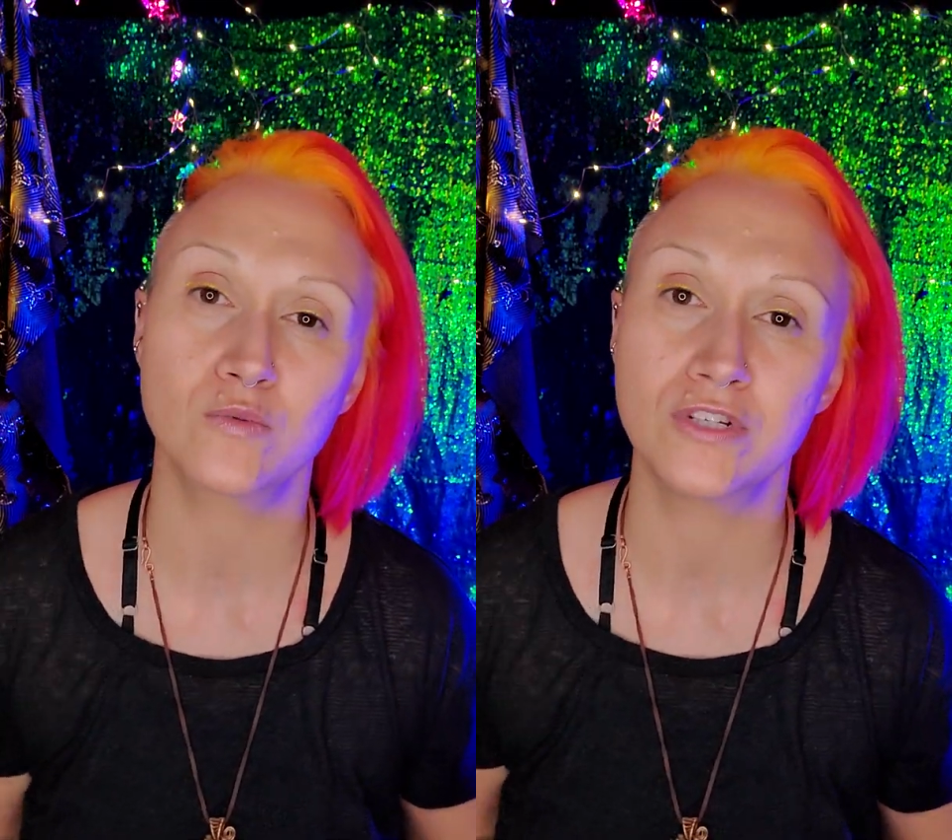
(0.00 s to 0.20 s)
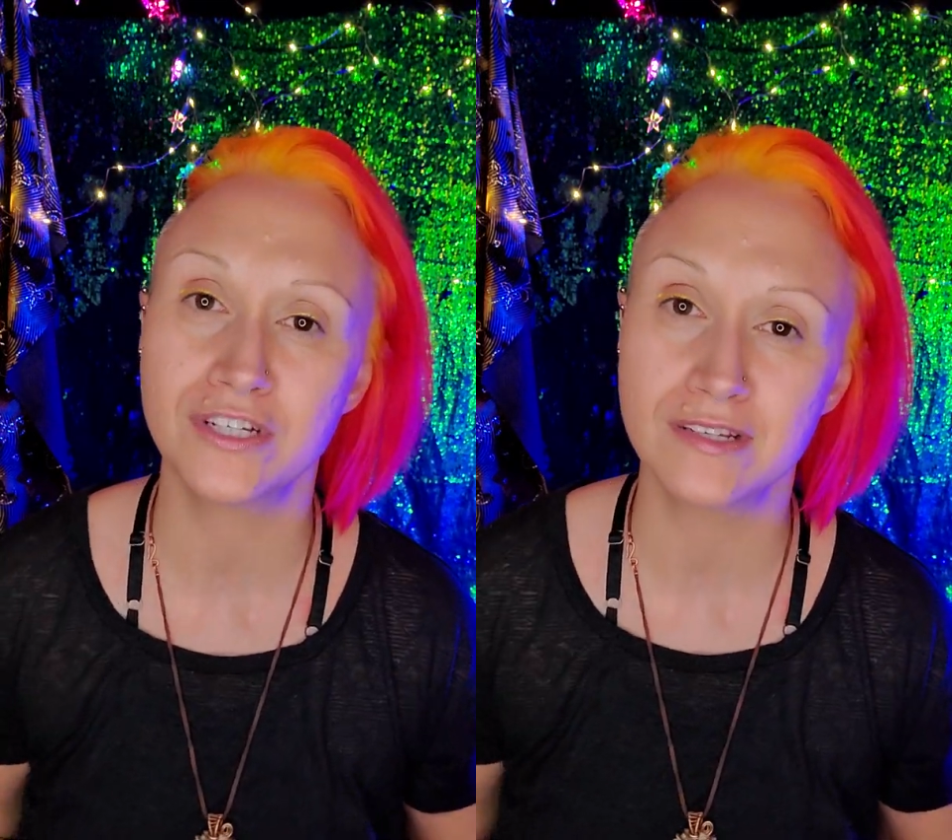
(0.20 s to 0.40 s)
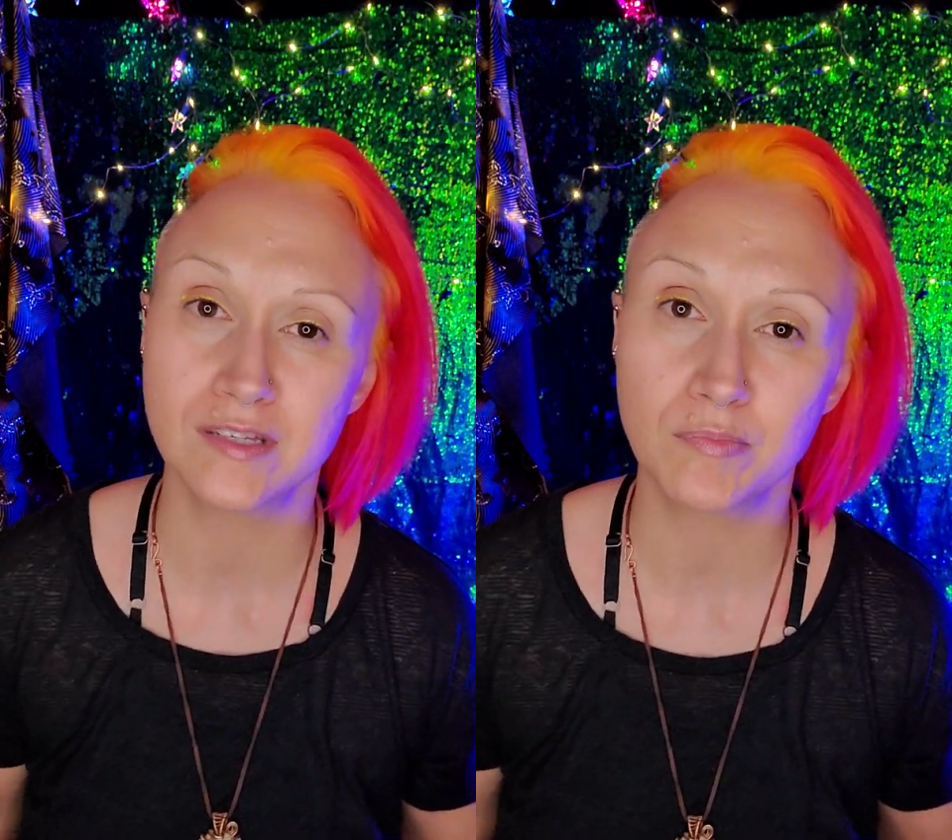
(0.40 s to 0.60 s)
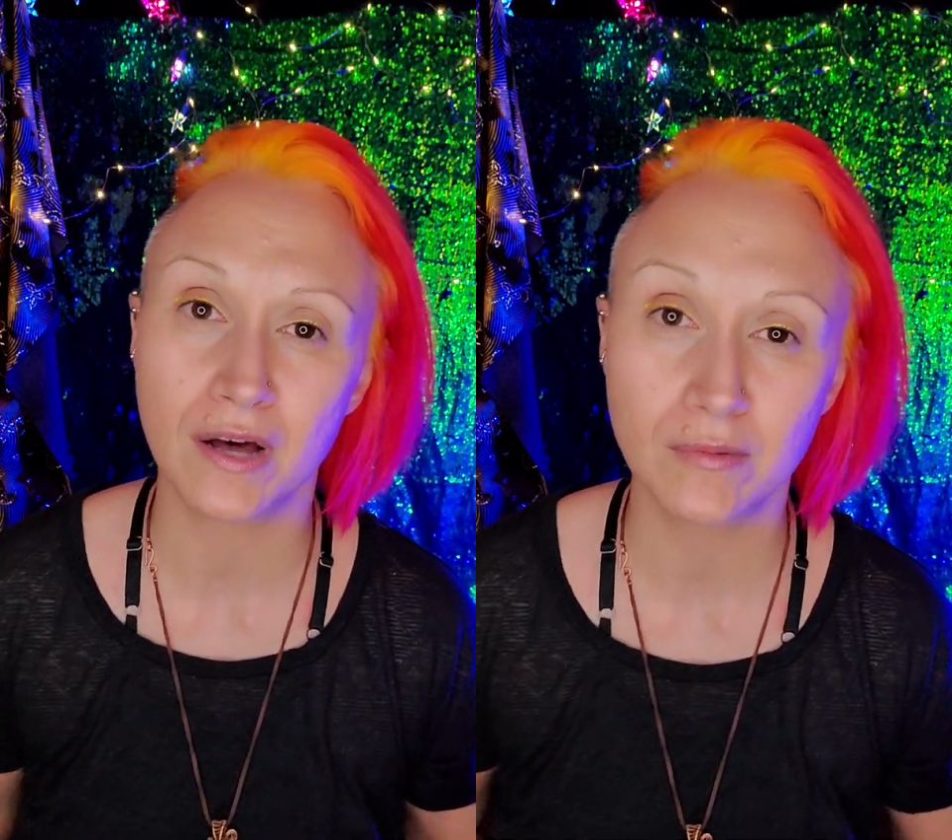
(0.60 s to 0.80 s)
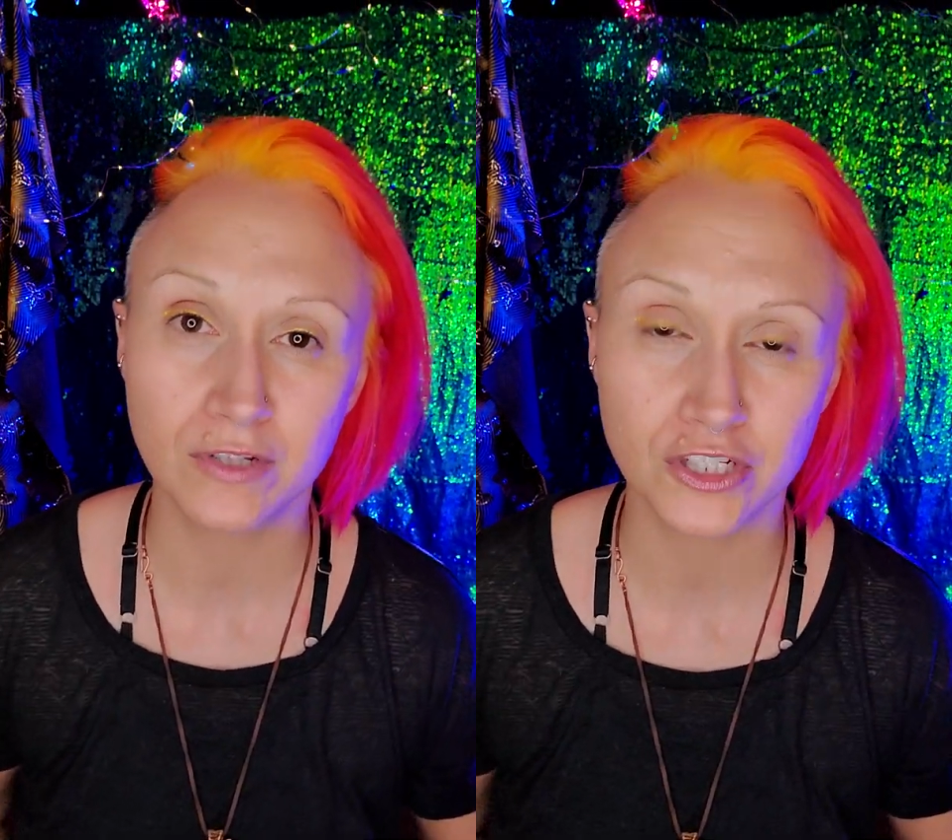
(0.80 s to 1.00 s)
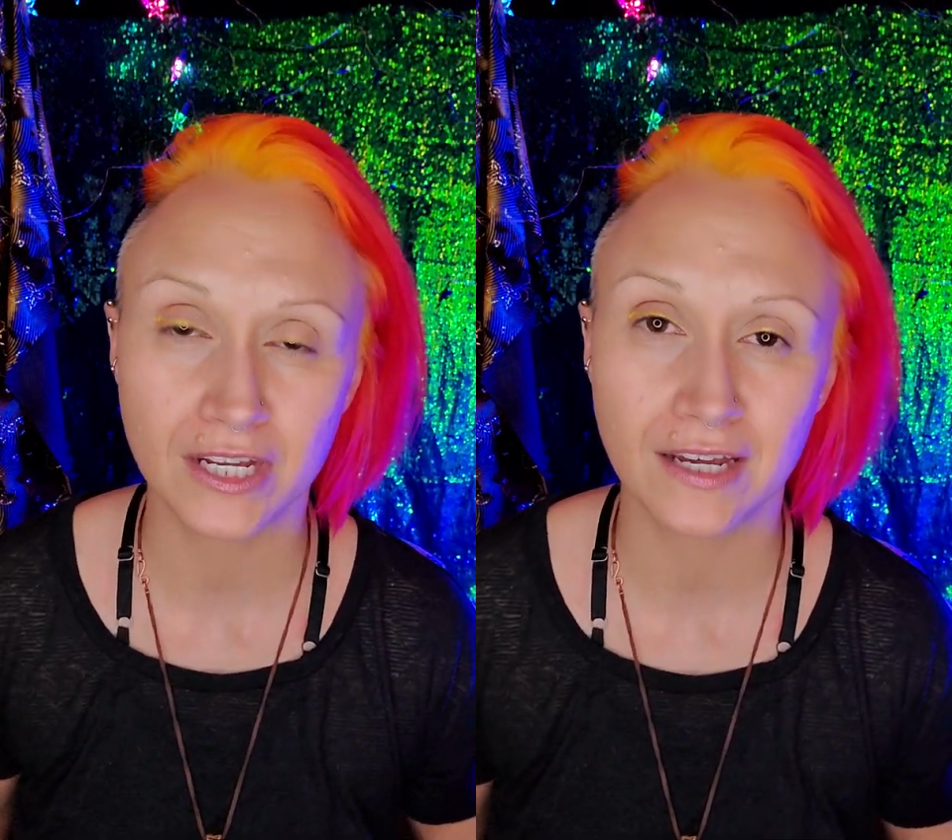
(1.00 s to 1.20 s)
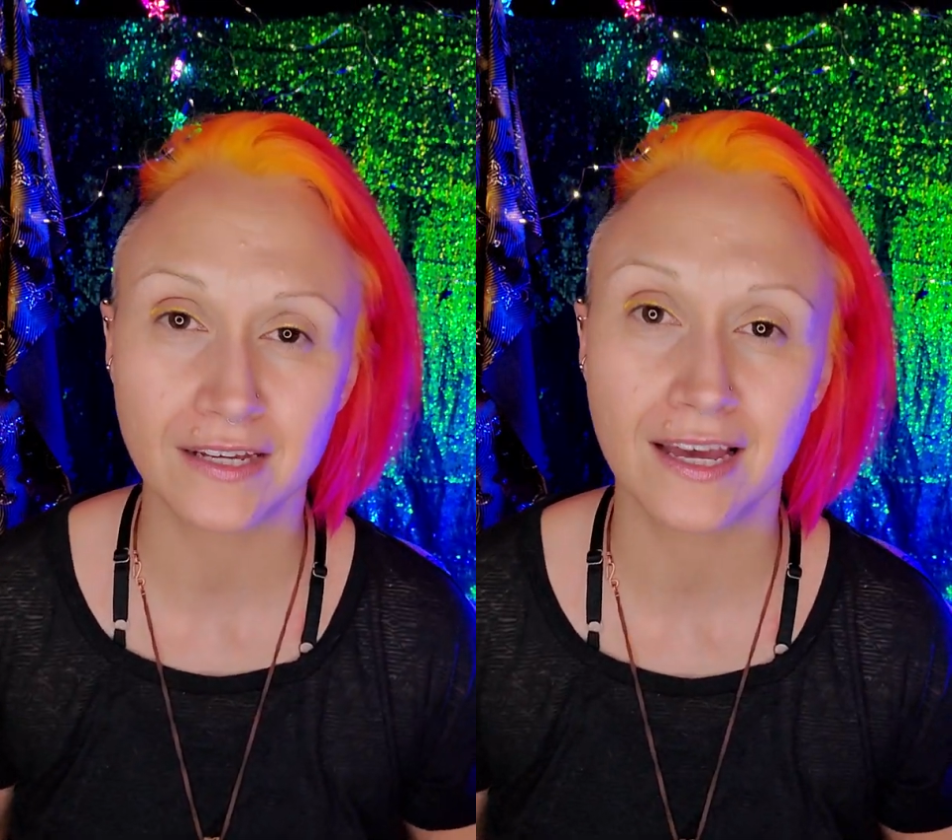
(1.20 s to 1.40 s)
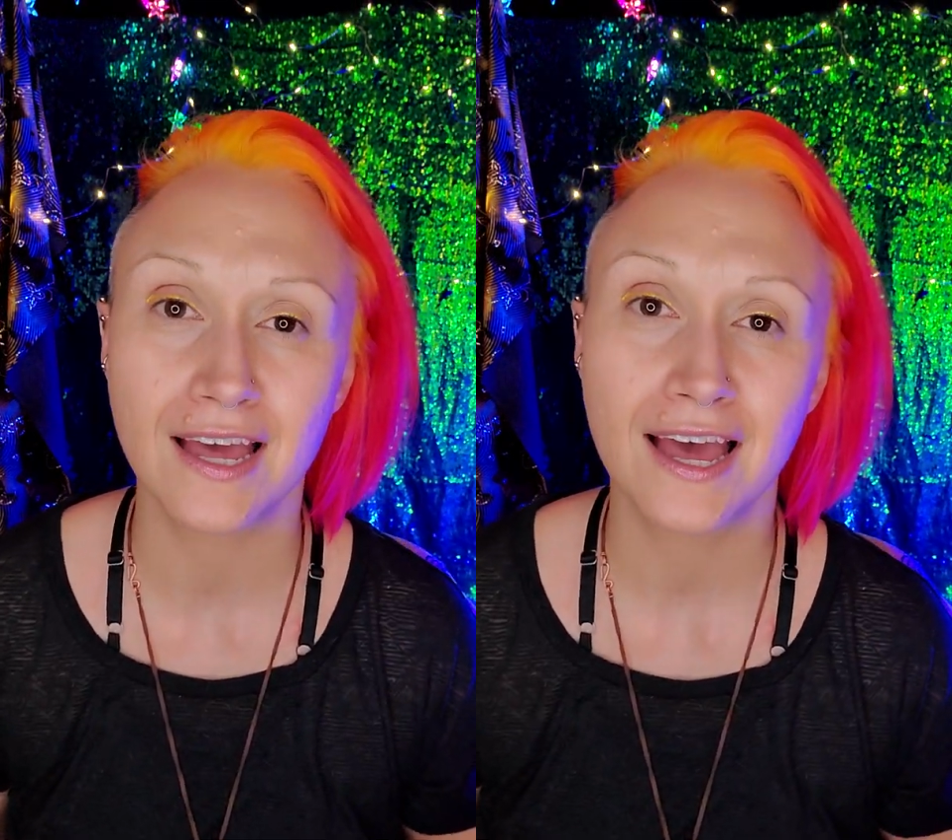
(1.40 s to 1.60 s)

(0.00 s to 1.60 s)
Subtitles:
which is publishing.